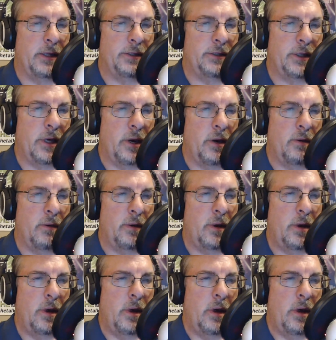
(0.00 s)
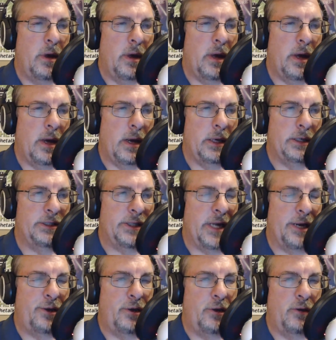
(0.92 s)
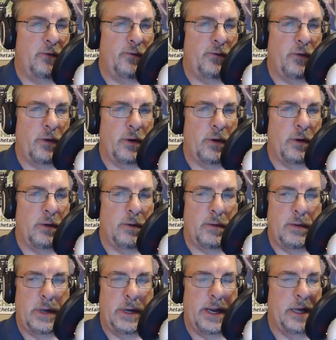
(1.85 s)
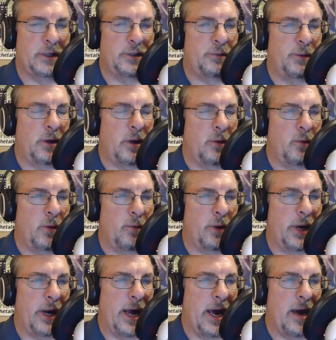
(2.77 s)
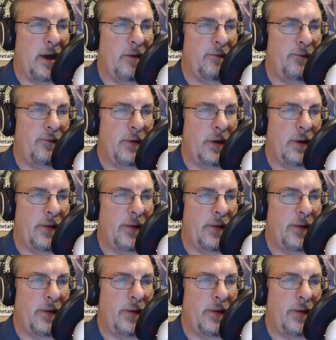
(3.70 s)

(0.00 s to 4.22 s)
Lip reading: And so stay tuned for announcement on when we're going to have